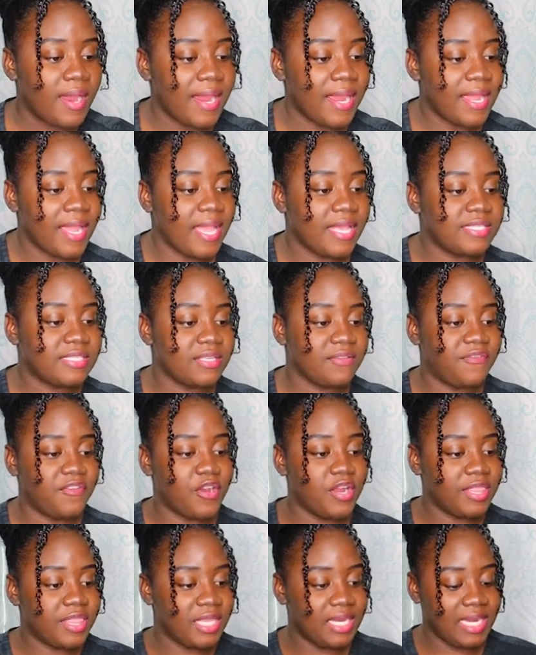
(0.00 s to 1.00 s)
Alright guys, so
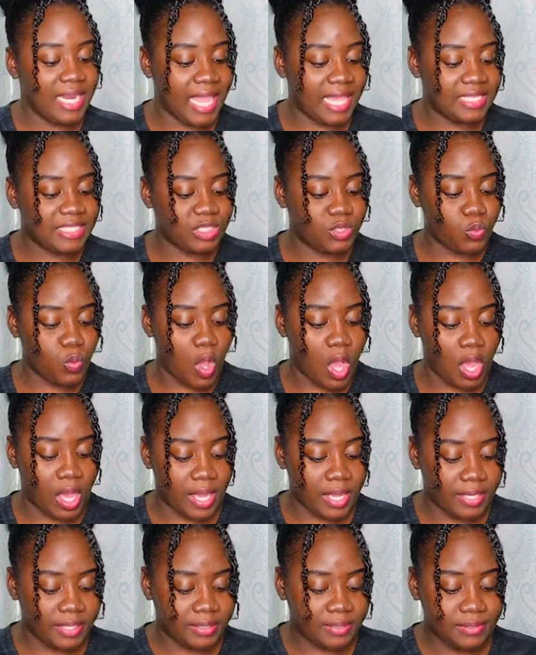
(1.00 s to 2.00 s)
for the next
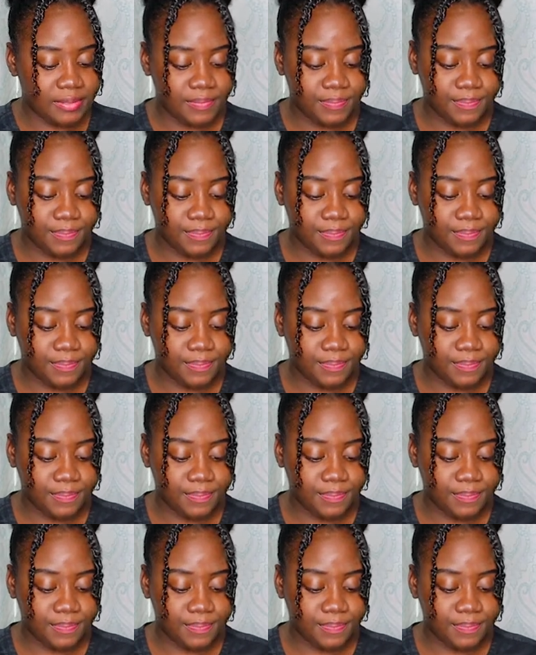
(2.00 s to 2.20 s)
one,